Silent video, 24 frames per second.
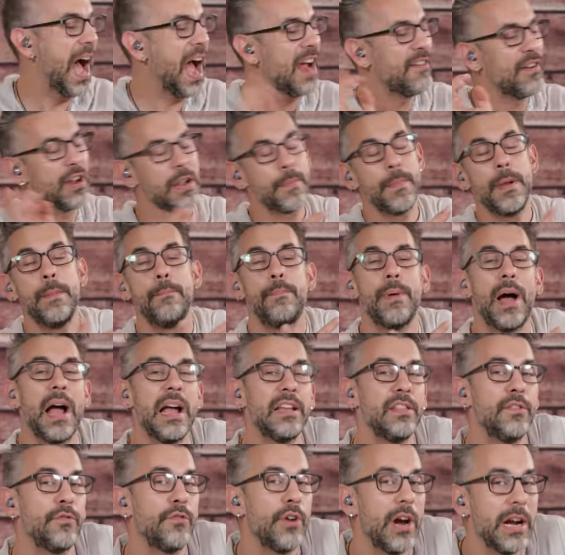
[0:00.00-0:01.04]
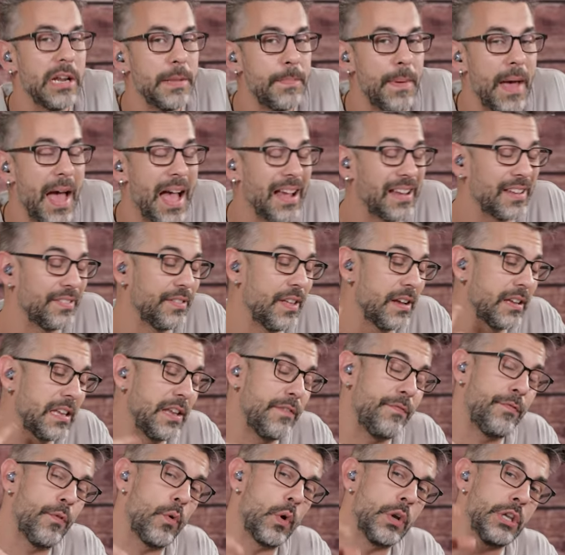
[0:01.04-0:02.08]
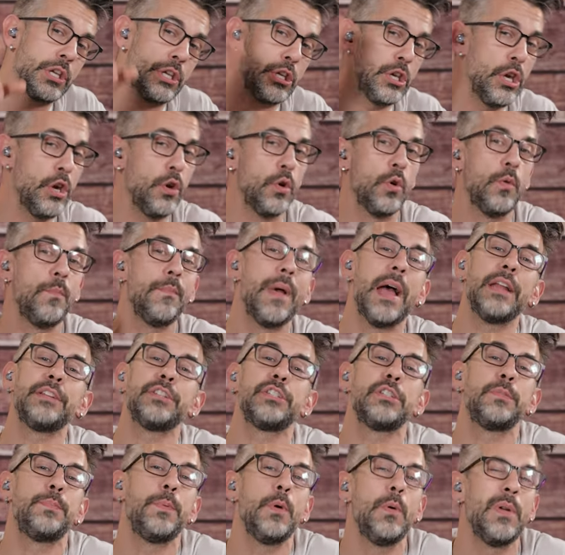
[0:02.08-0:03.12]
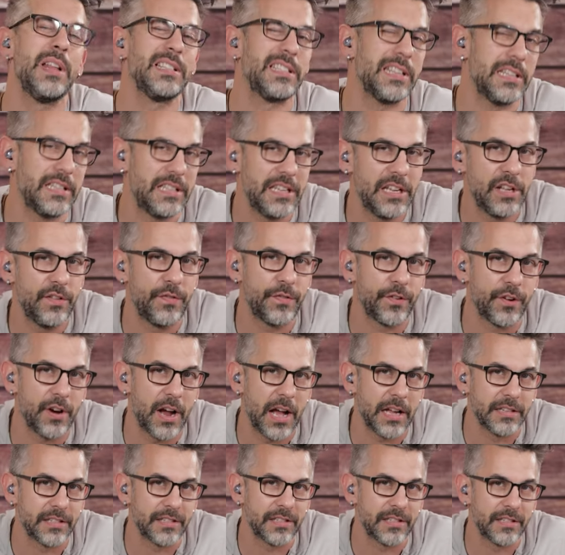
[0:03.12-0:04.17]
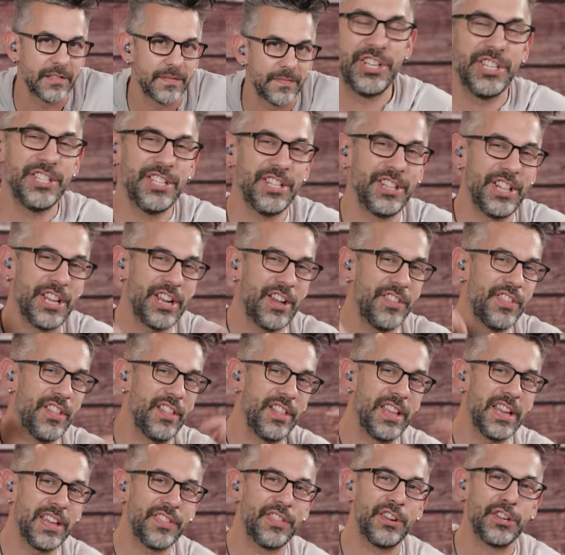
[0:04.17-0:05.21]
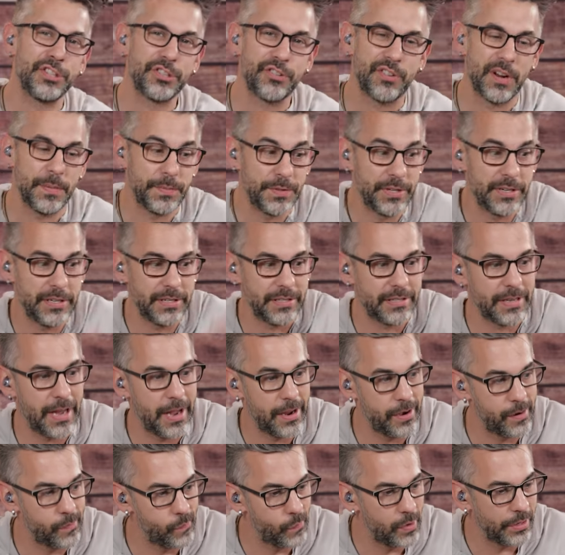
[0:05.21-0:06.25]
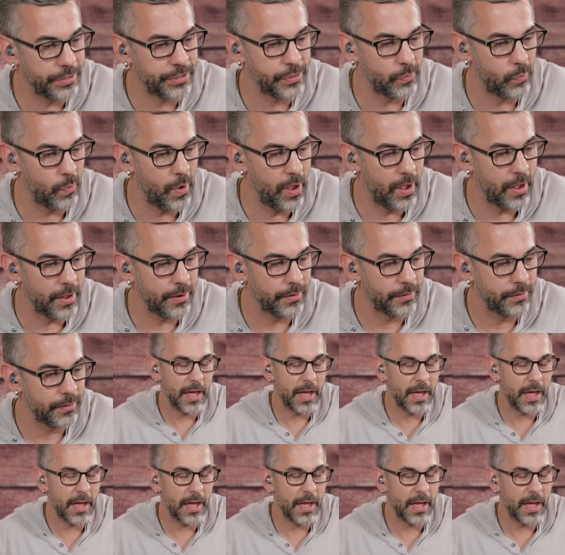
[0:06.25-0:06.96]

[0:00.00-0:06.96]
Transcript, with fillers: I recommend buying the variety pack, and lucky for you, Magic Spoon has a deal for us. Just click on the link in the description, decide on what you want,